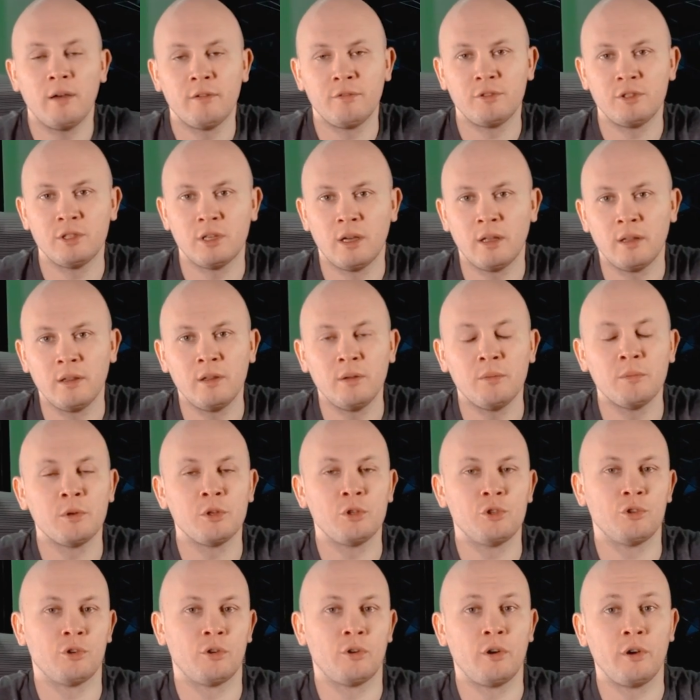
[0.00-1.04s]
done the
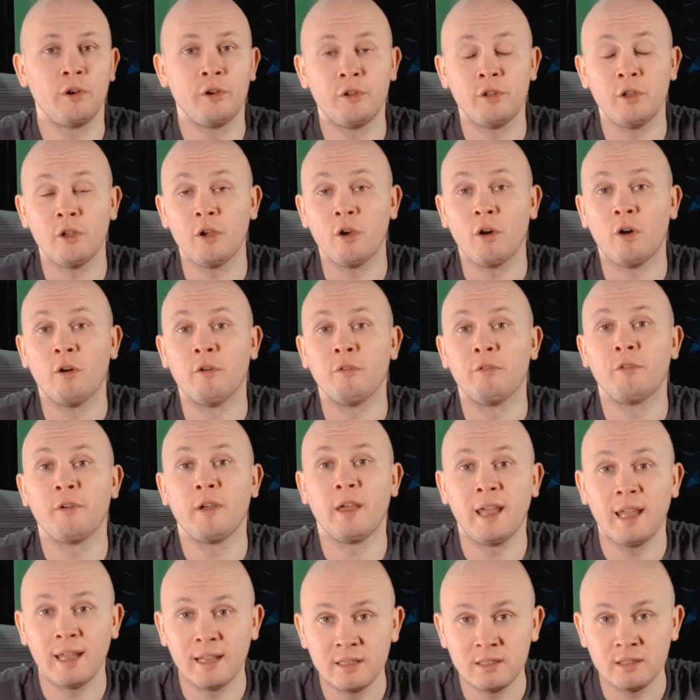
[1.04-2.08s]
majority of
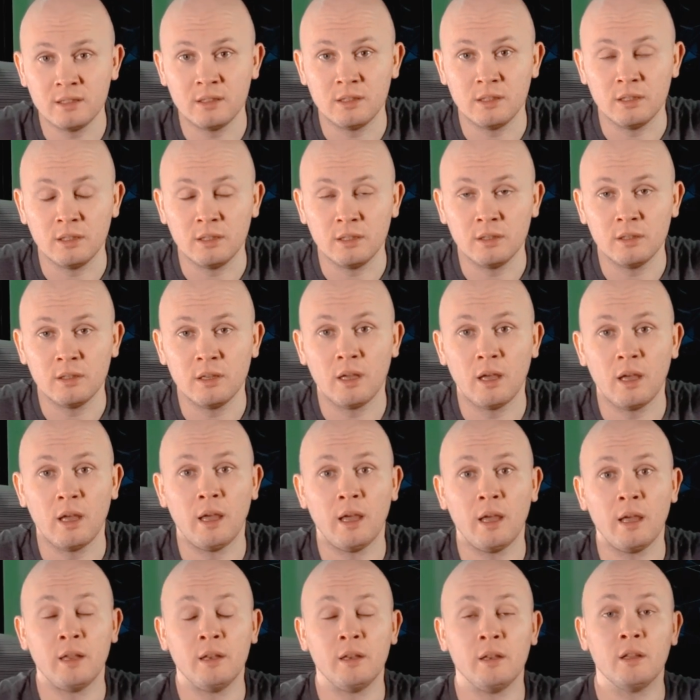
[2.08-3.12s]
editing
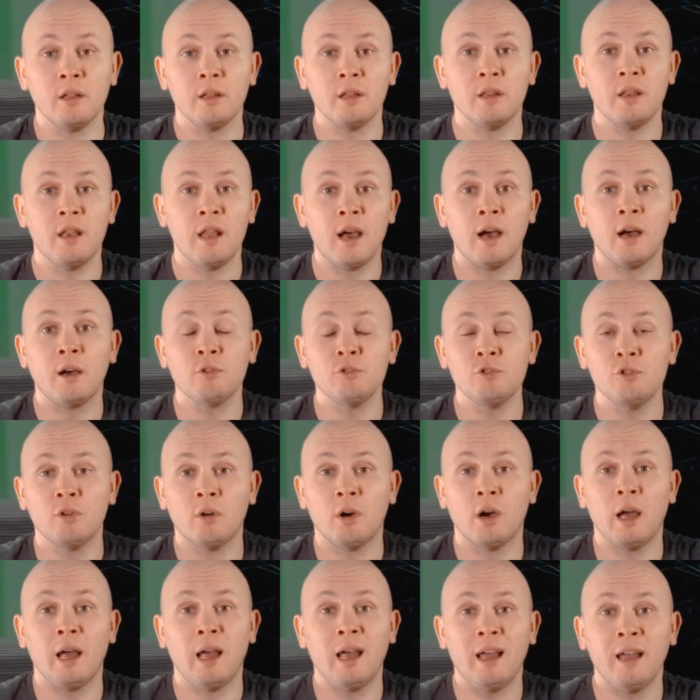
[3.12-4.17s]
and now you are
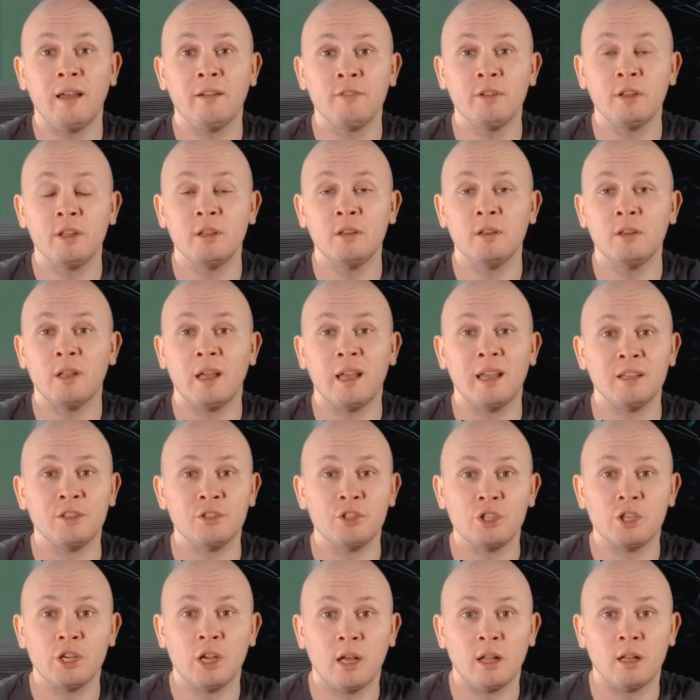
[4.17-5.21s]
having a
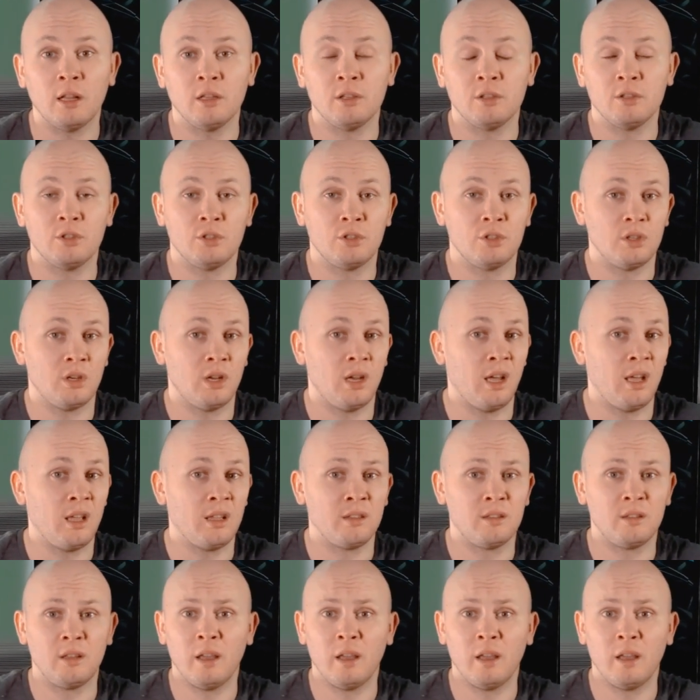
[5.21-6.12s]
challenge at